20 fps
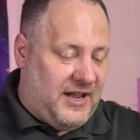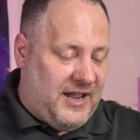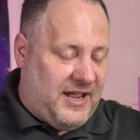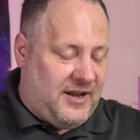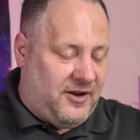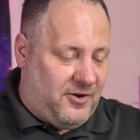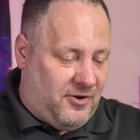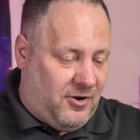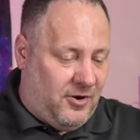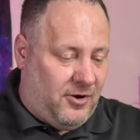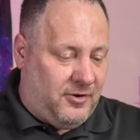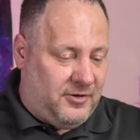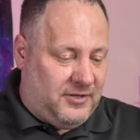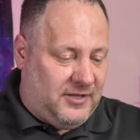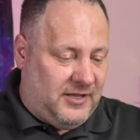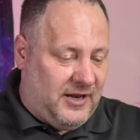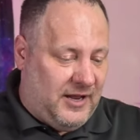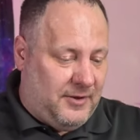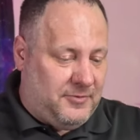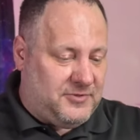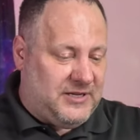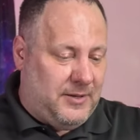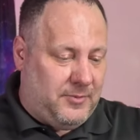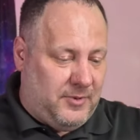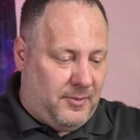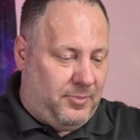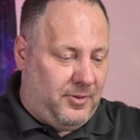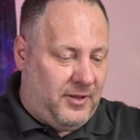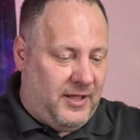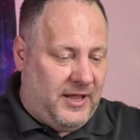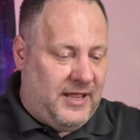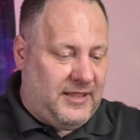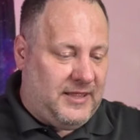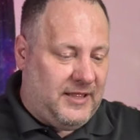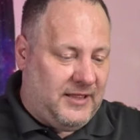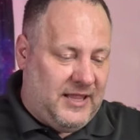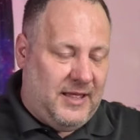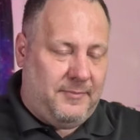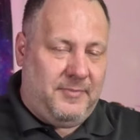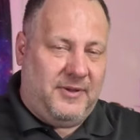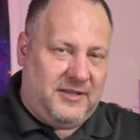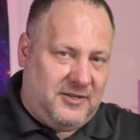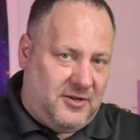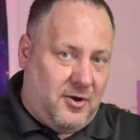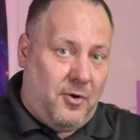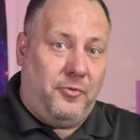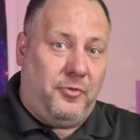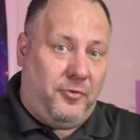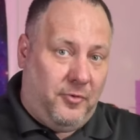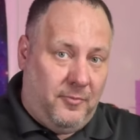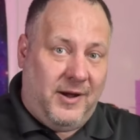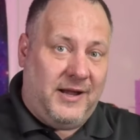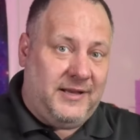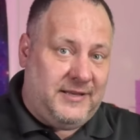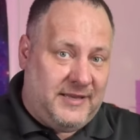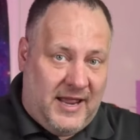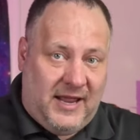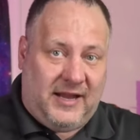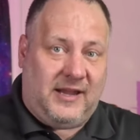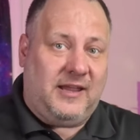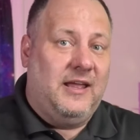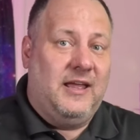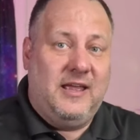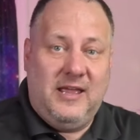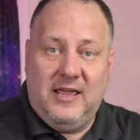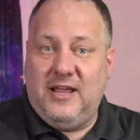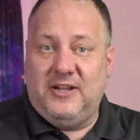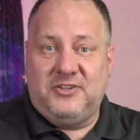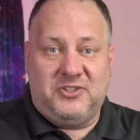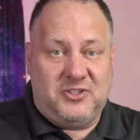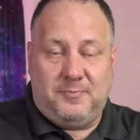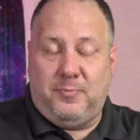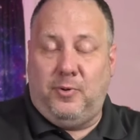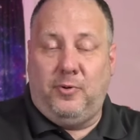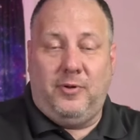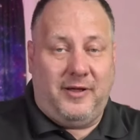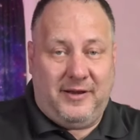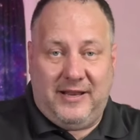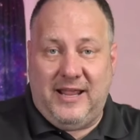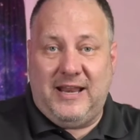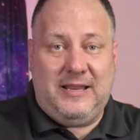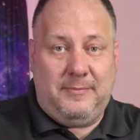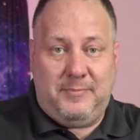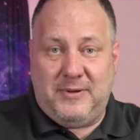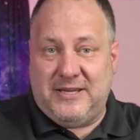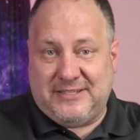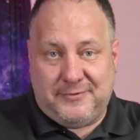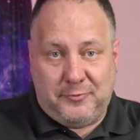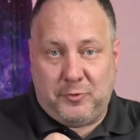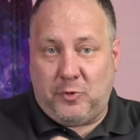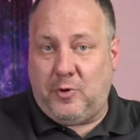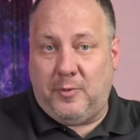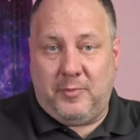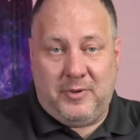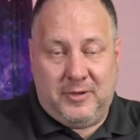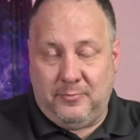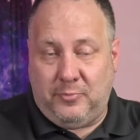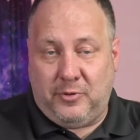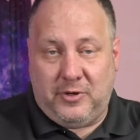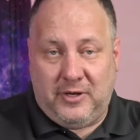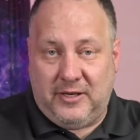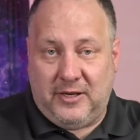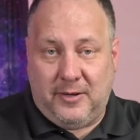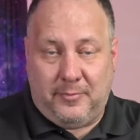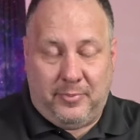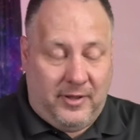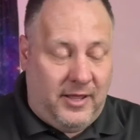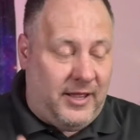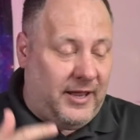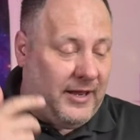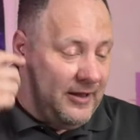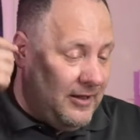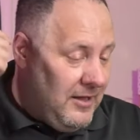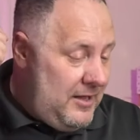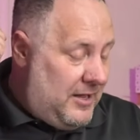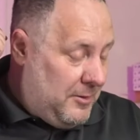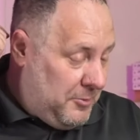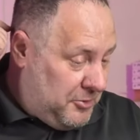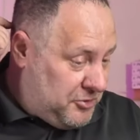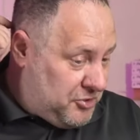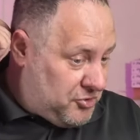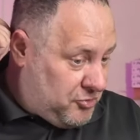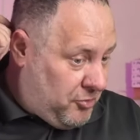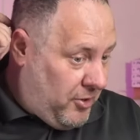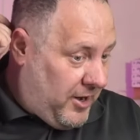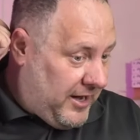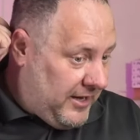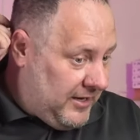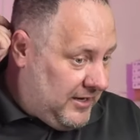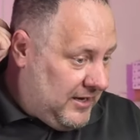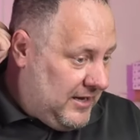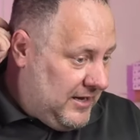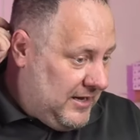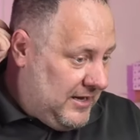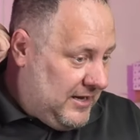I had a card that I was able to play that let me go through my deck and just pull out any piece of equipment and put it into play, which was great.